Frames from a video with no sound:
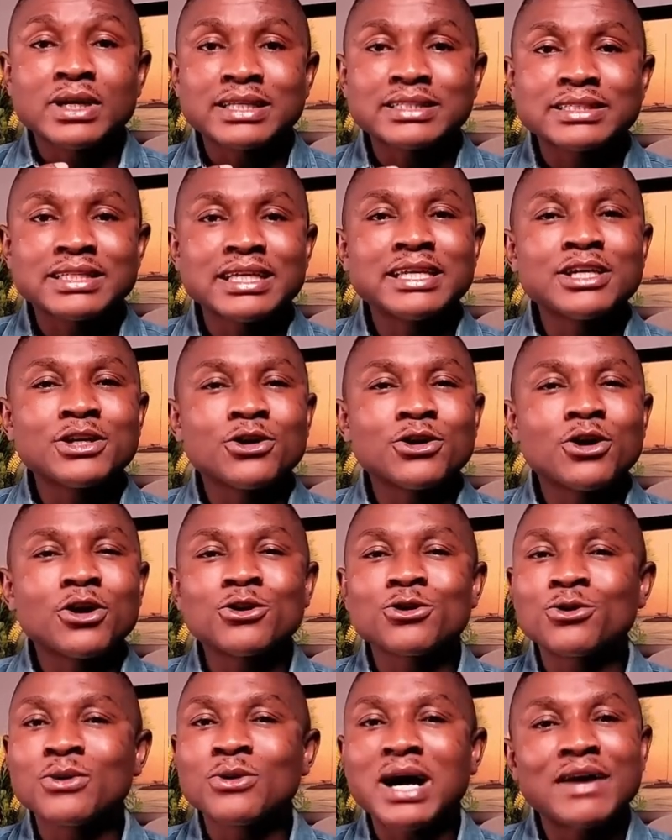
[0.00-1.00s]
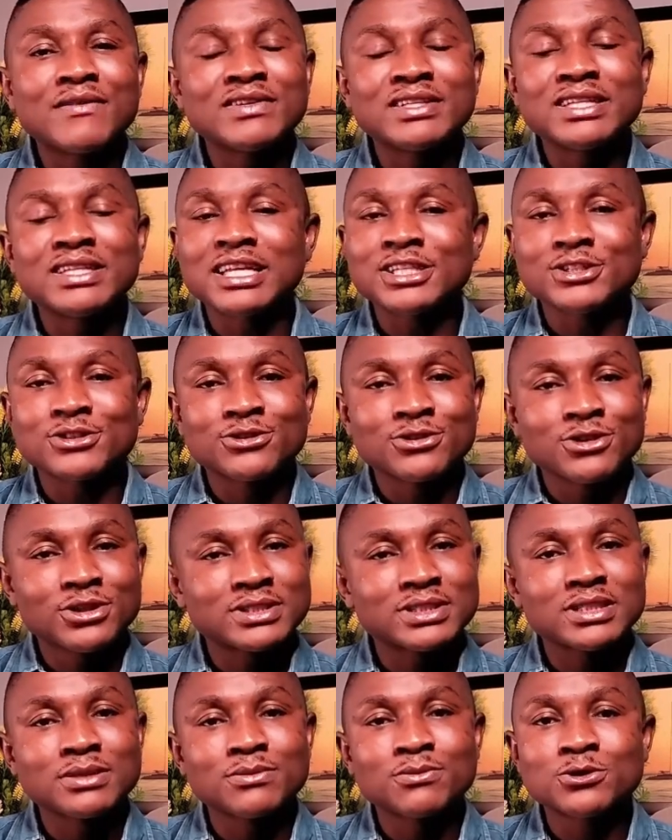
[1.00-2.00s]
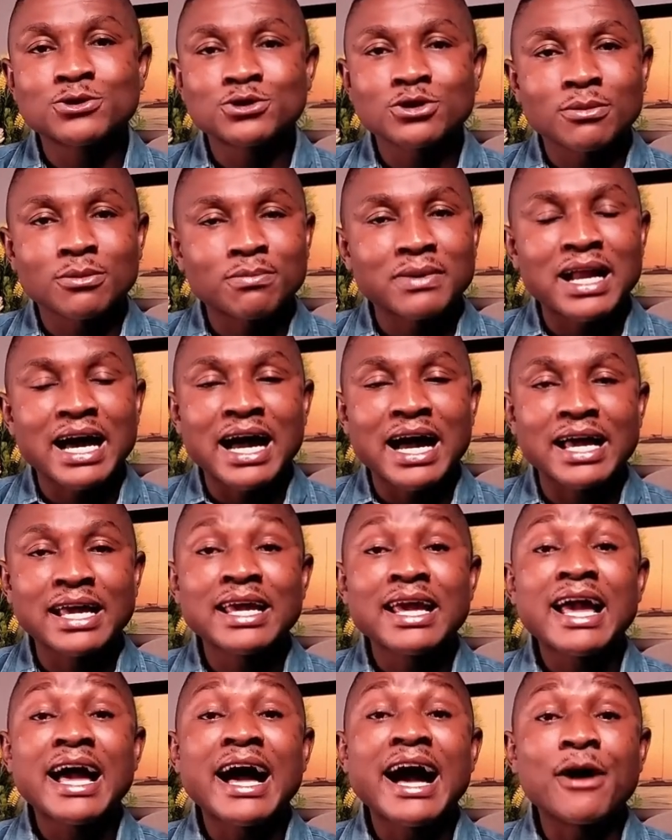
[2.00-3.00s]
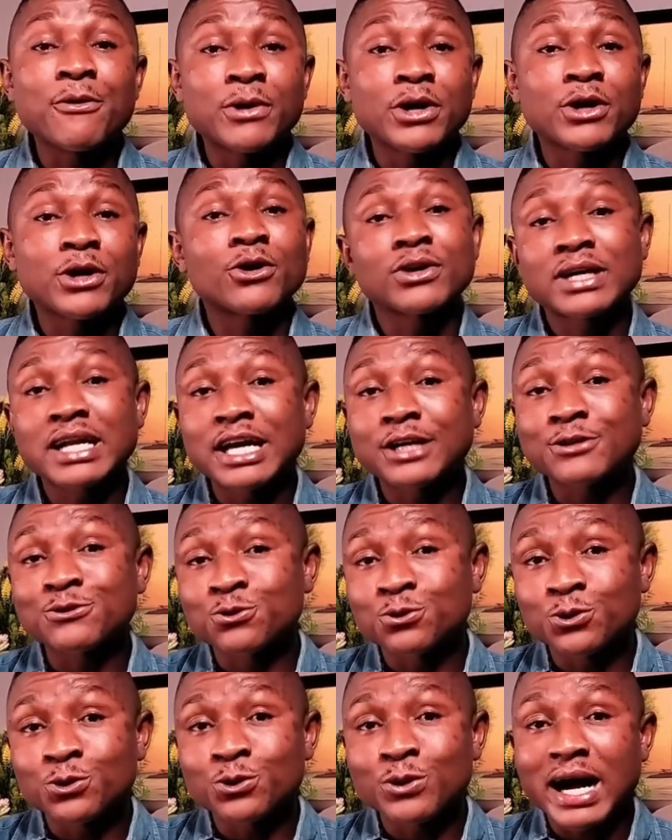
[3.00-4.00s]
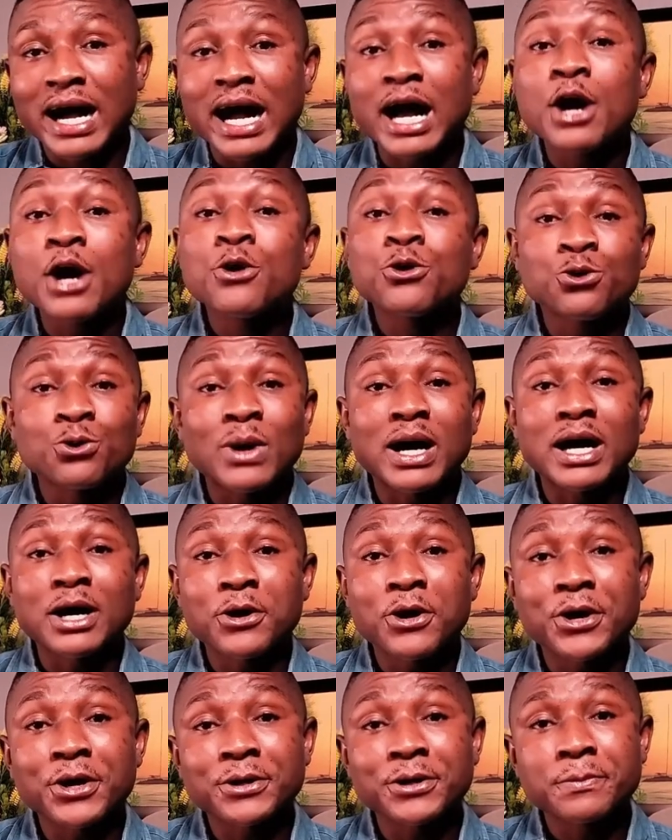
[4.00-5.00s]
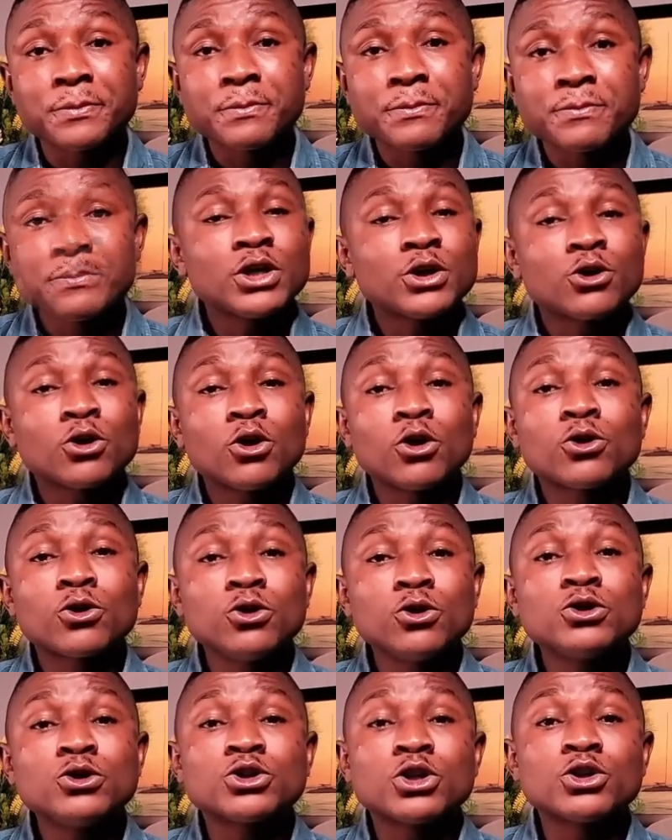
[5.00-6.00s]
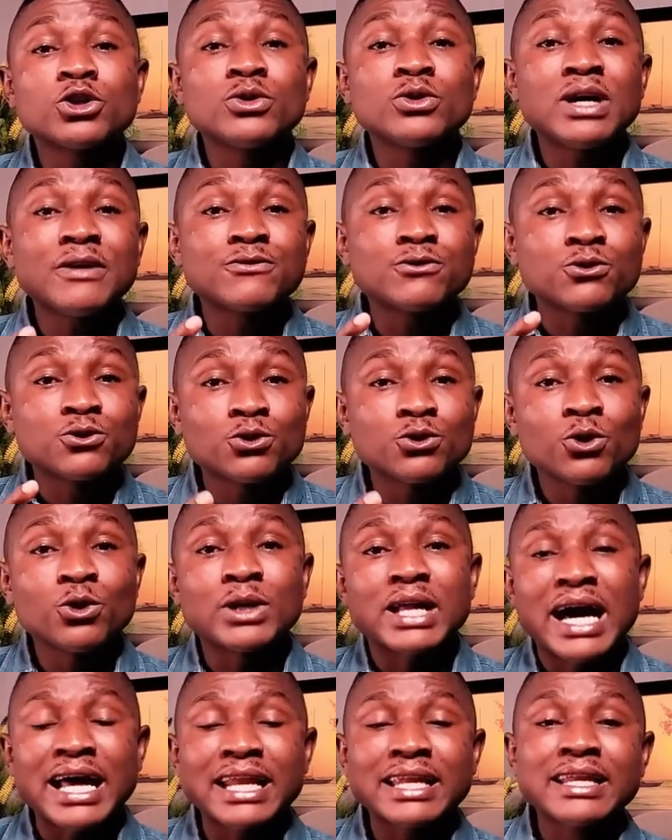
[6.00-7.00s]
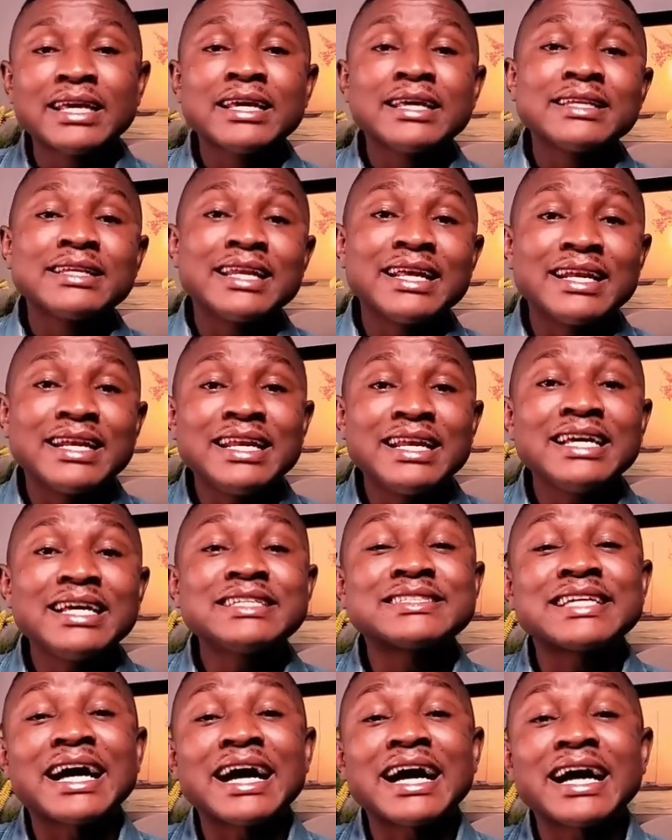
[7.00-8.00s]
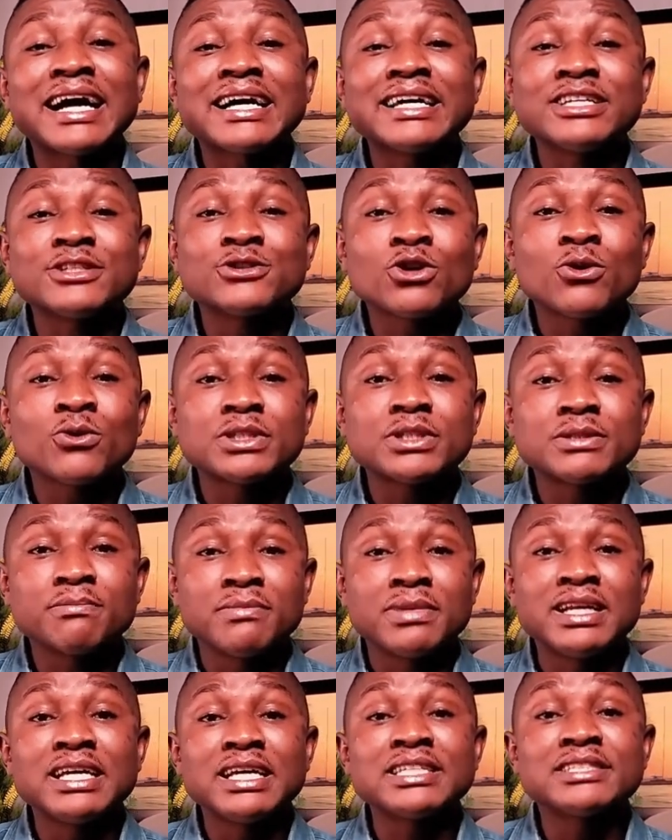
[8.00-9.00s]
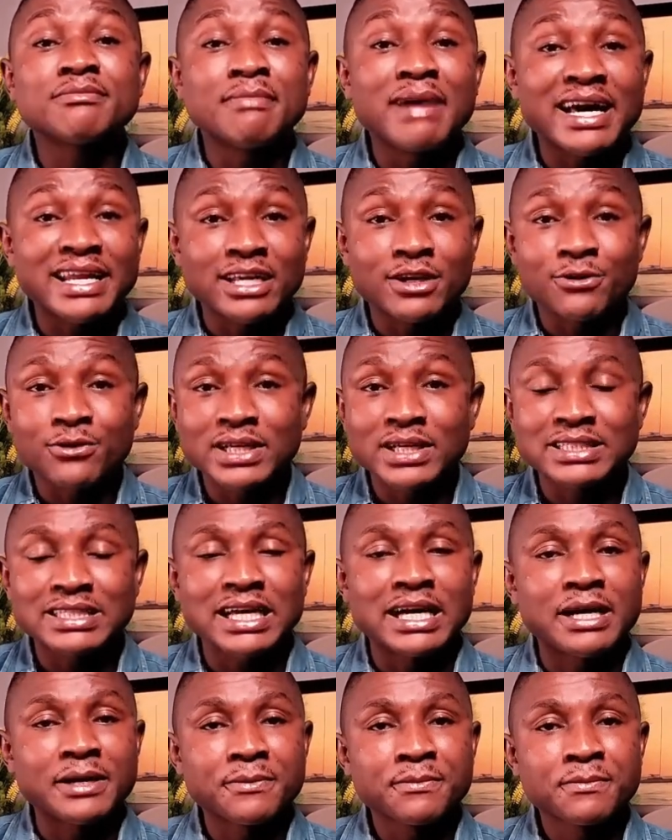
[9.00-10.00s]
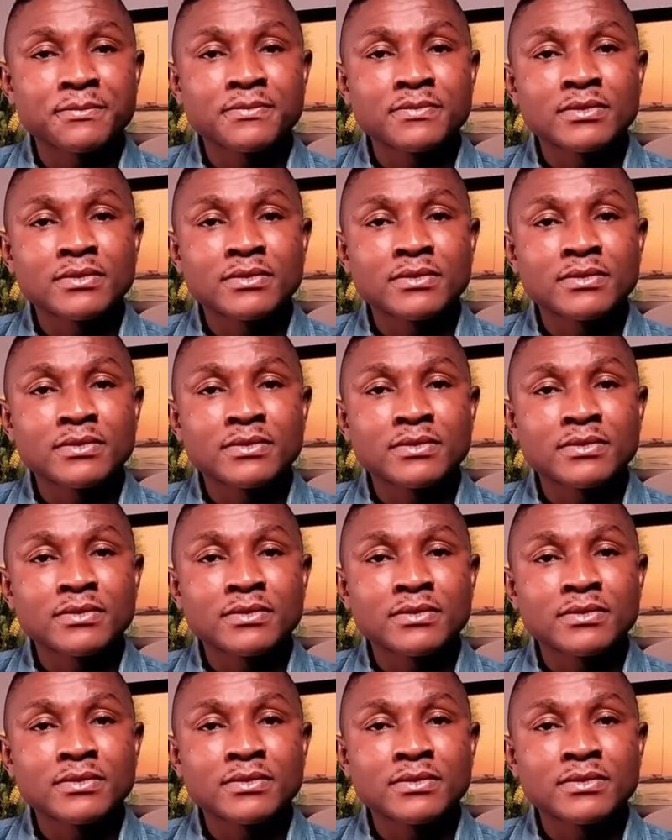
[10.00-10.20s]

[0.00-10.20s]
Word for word: you are telling God you have an inexhaustible supply. I recognize who you are. You are God. So in conclusion, you have to know that the lesser is always blessed by the greater.